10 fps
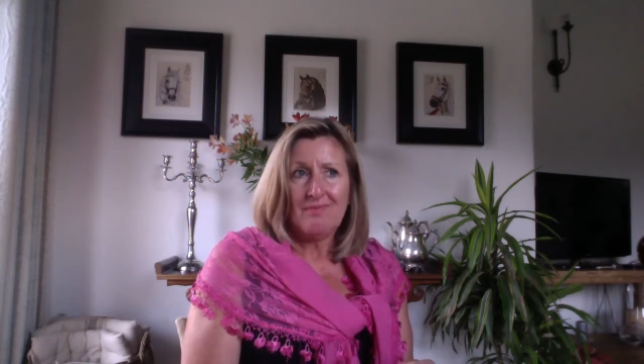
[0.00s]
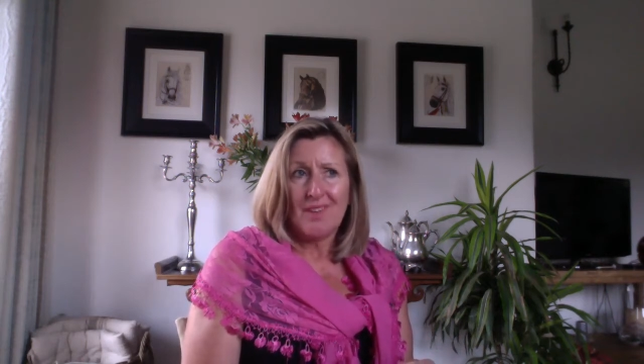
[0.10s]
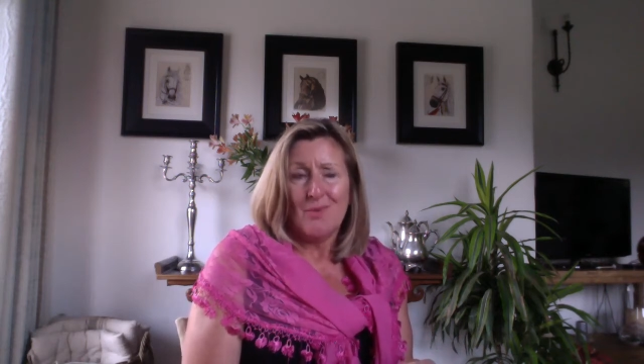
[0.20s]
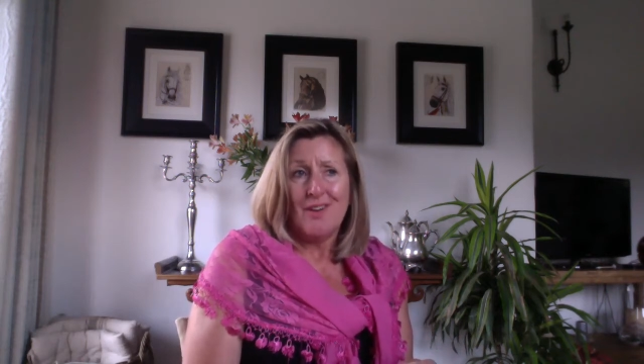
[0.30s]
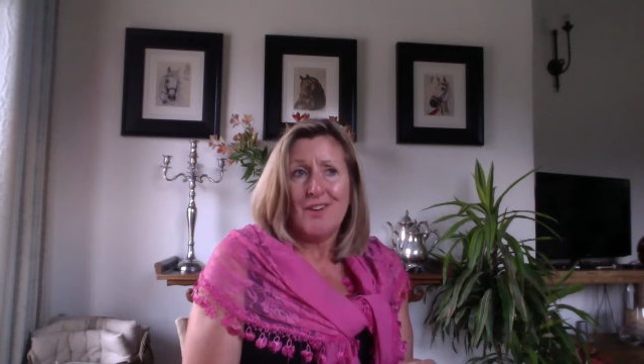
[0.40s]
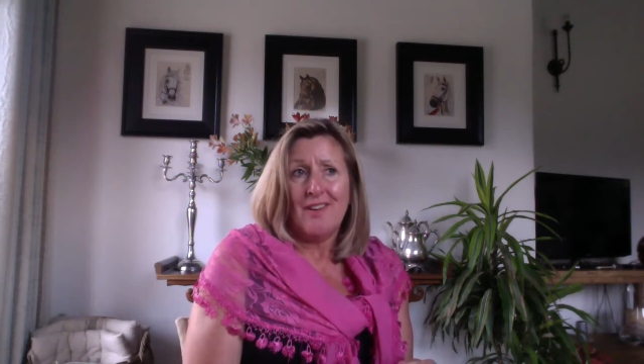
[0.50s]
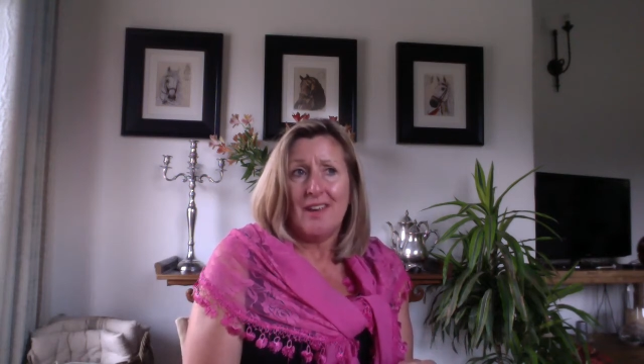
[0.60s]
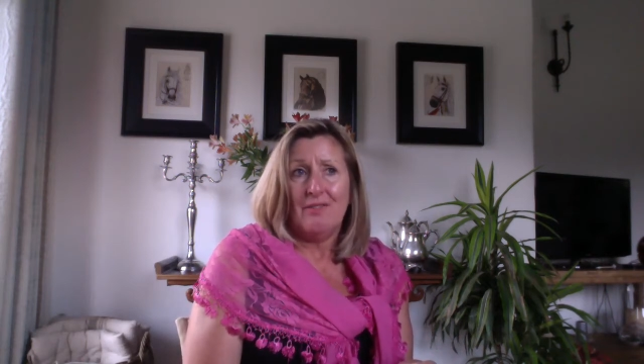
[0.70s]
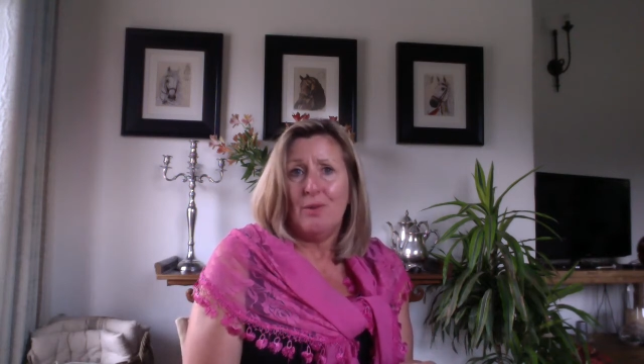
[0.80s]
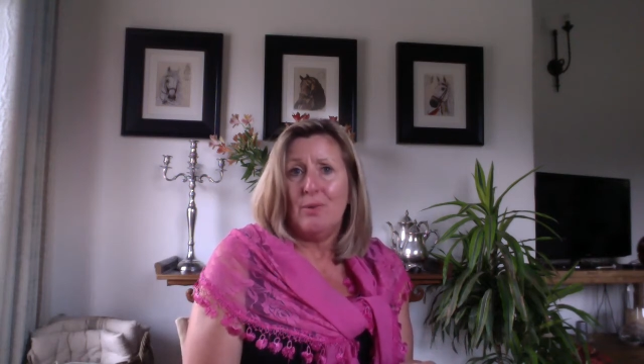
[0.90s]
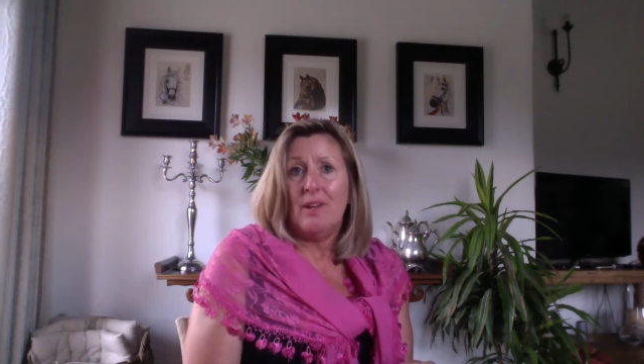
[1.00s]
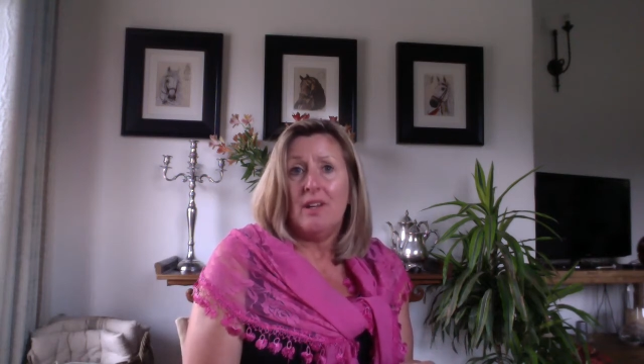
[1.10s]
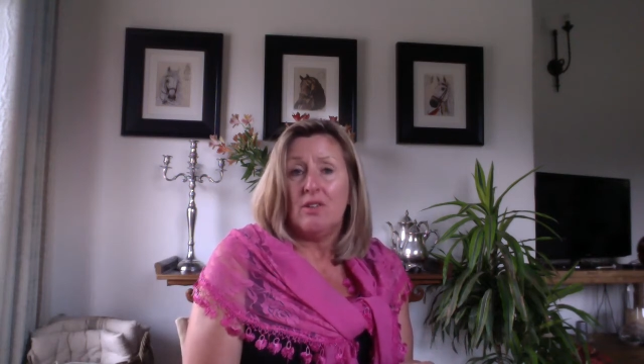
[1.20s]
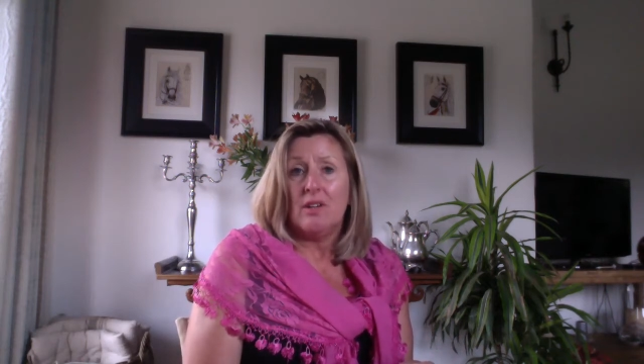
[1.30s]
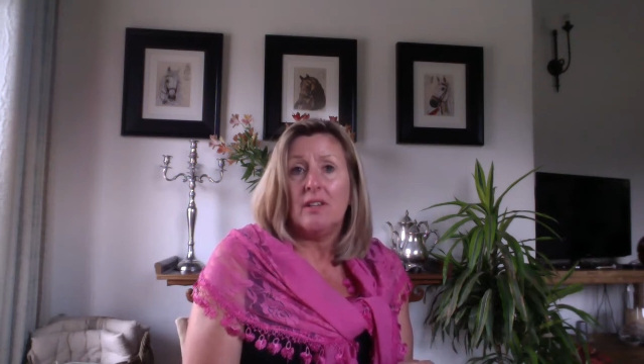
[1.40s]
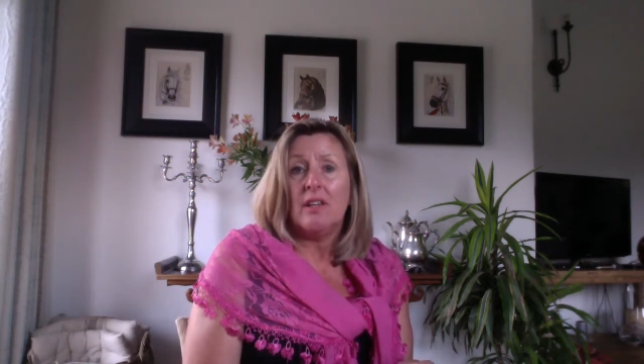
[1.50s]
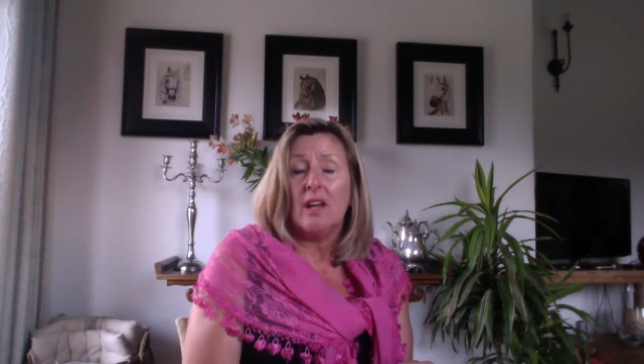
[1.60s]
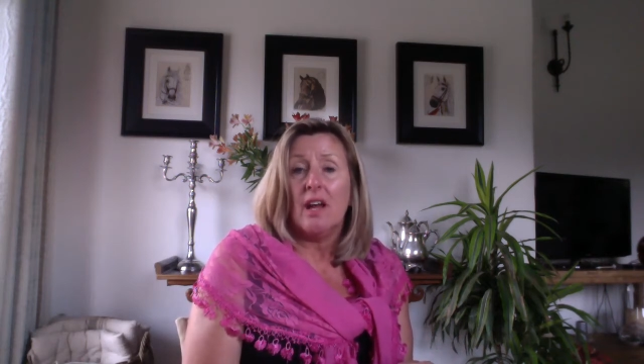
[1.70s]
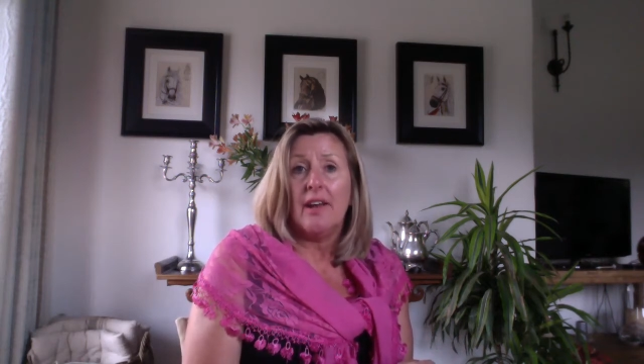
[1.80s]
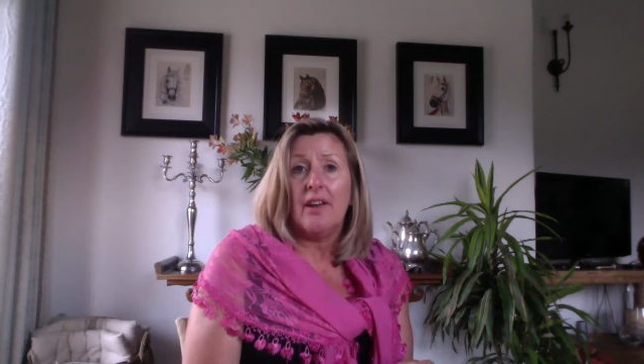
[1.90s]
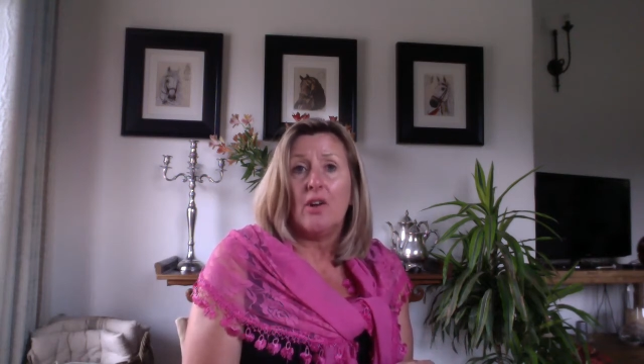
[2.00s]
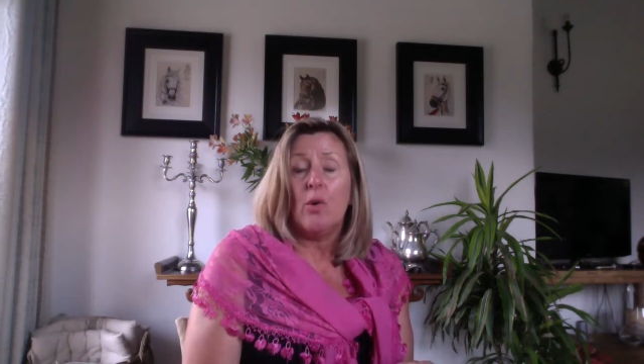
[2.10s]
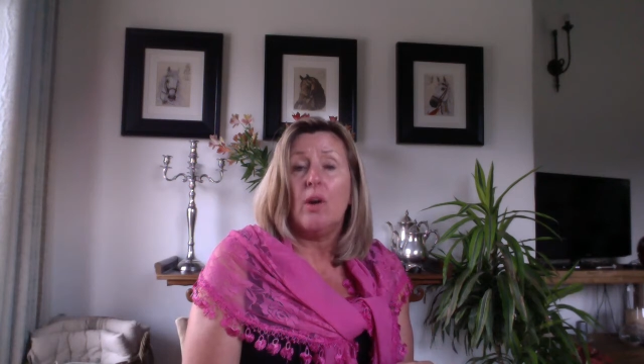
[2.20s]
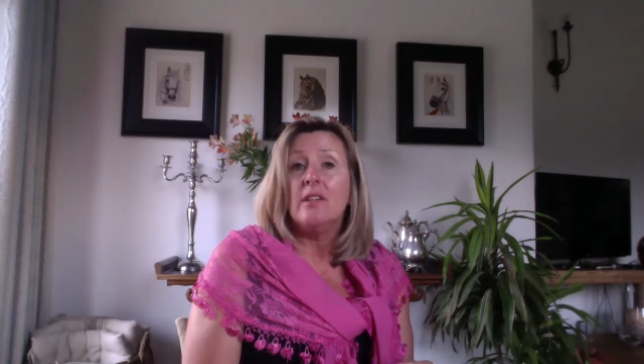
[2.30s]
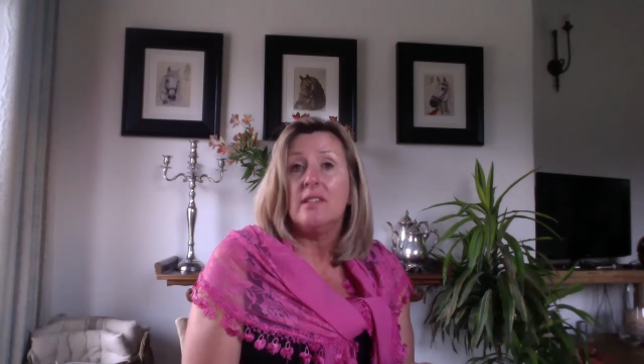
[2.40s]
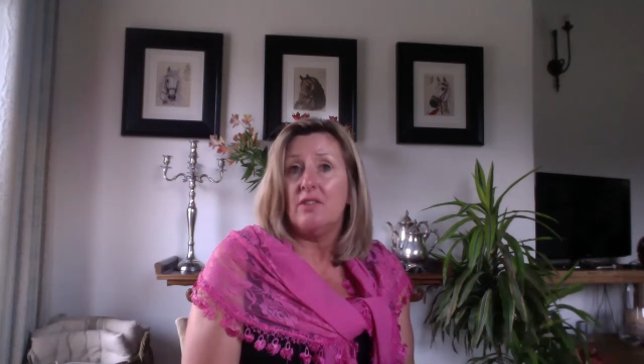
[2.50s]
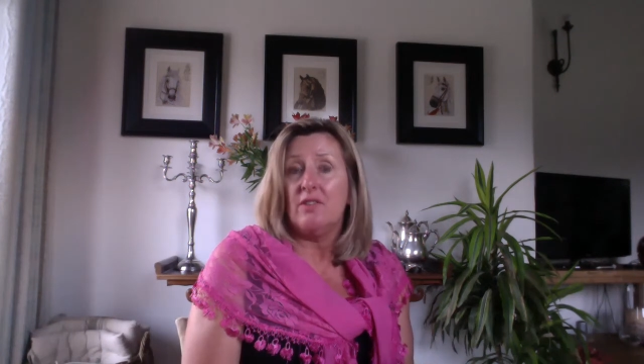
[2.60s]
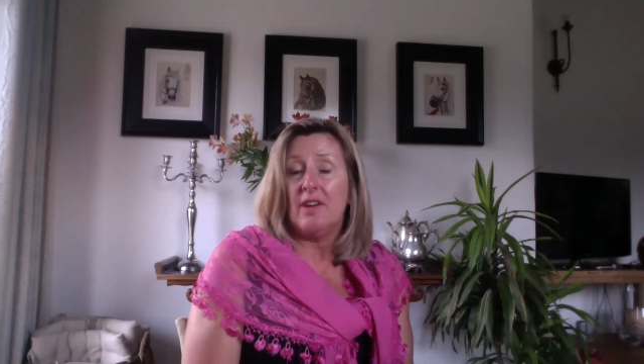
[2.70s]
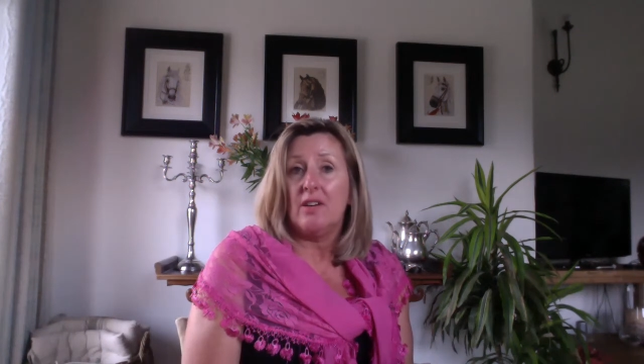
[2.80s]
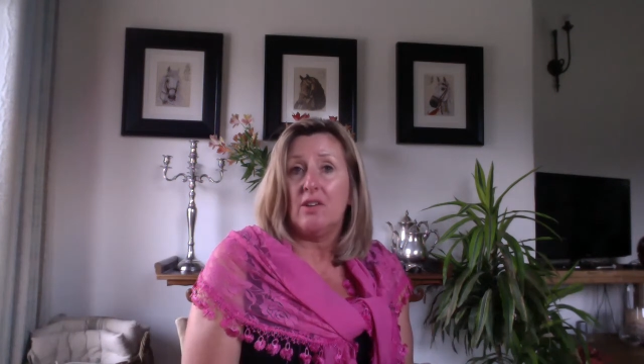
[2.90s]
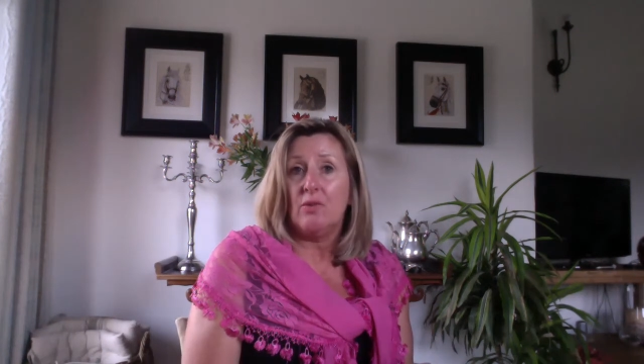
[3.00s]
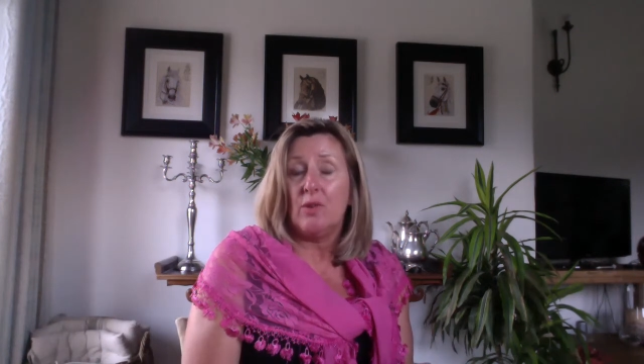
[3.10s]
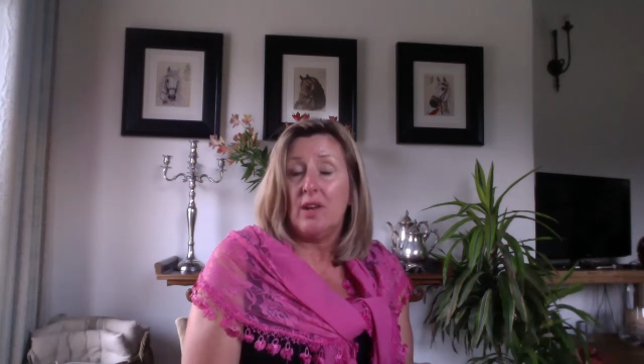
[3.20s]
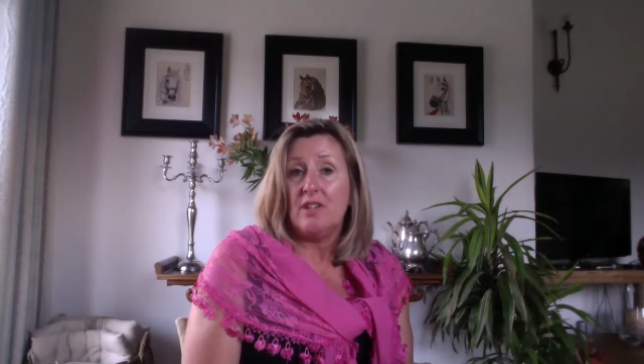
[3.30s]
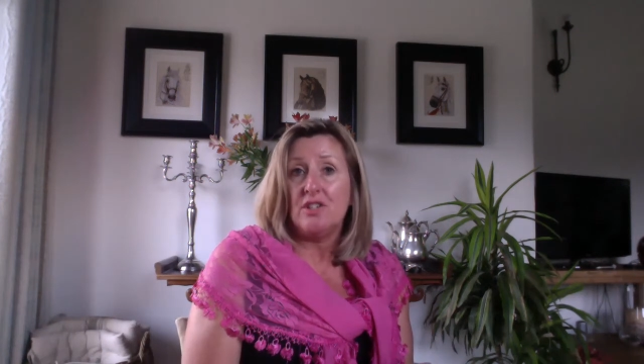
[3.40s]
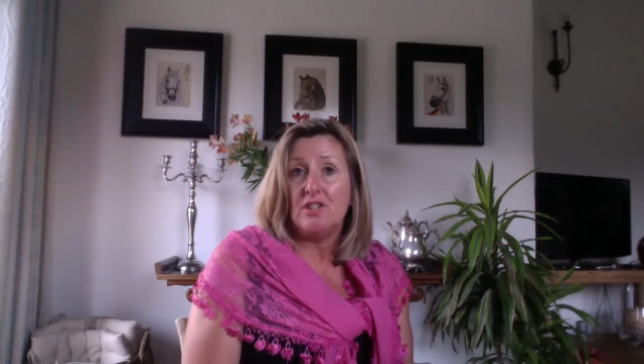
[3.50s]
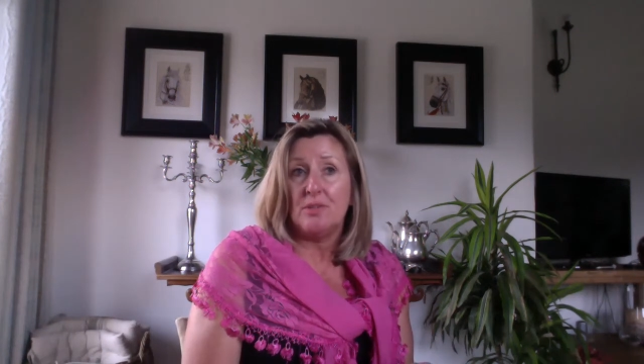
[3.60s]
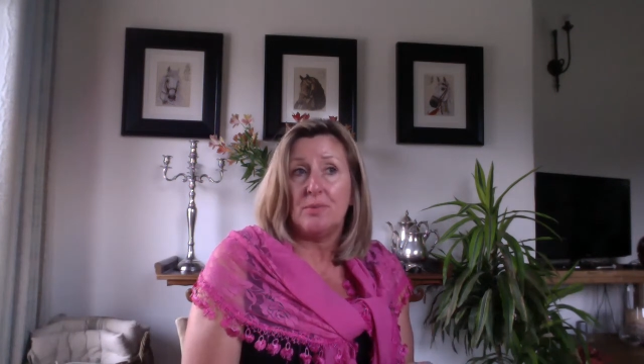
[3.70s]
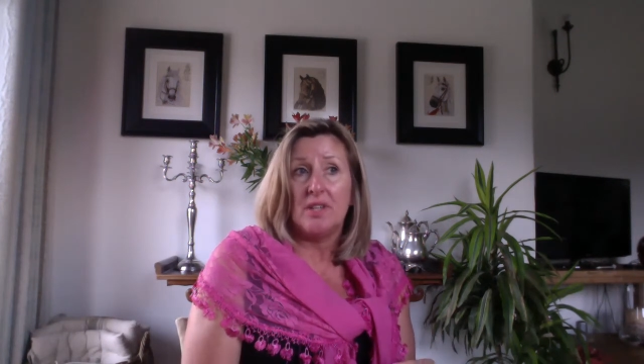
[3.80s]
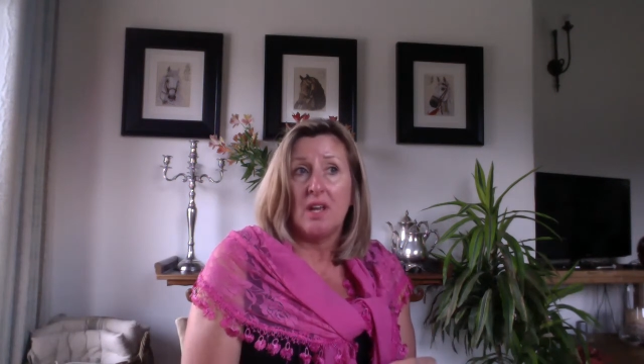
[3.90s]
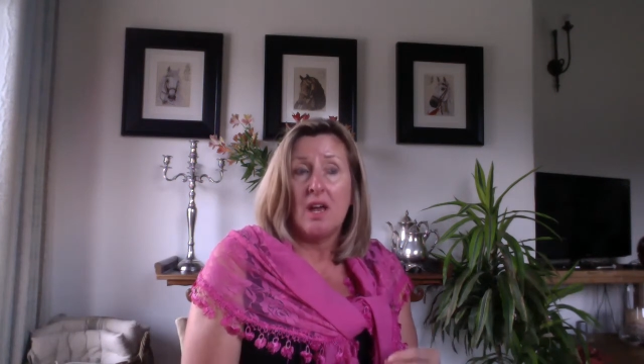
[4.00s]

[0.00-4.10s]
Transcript: We don't ever really look at the quality of our relationships